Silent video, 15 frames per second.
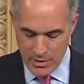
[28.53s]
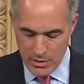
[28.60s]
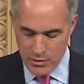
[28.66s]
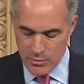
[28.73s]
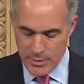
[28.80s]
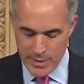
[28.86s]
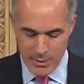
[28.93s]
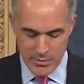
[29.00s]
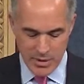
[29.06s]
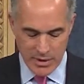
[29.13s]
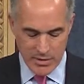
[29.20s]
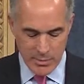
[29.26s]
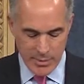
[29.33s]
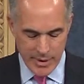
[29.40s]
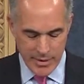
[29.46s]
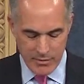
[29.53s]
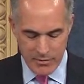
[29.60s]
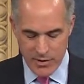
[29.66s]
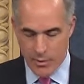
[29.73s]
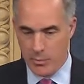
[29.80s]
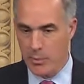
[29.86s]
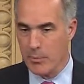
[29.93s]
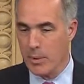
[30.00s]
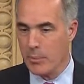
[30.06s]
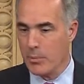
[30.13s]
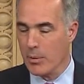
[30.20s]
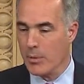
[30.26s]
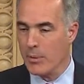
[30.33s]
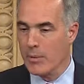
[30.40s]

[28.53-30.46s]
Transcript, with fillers: who's been abducted by a family member.